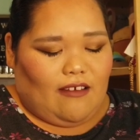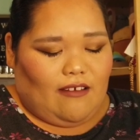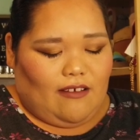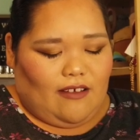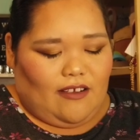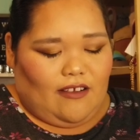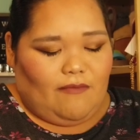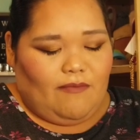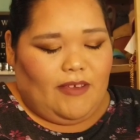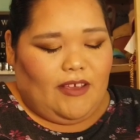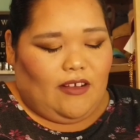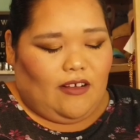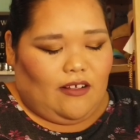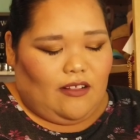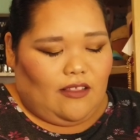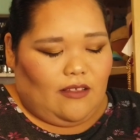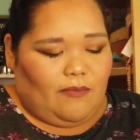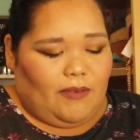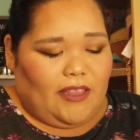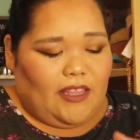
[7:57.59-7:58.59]
I'd be all
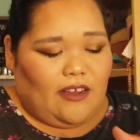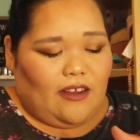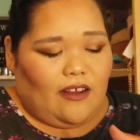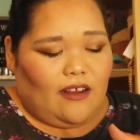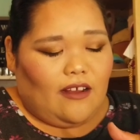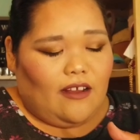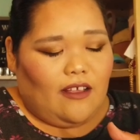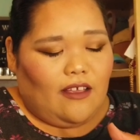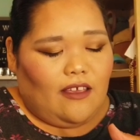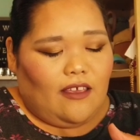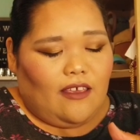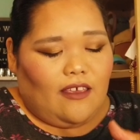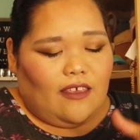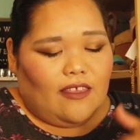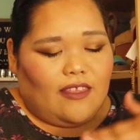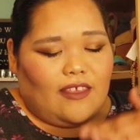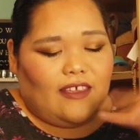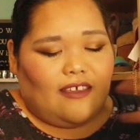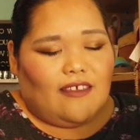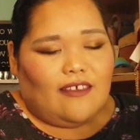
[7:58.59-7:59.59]
up in there.
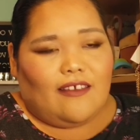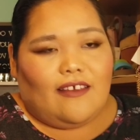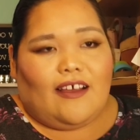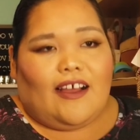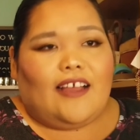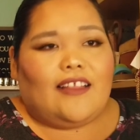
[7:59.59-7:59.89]
Like, I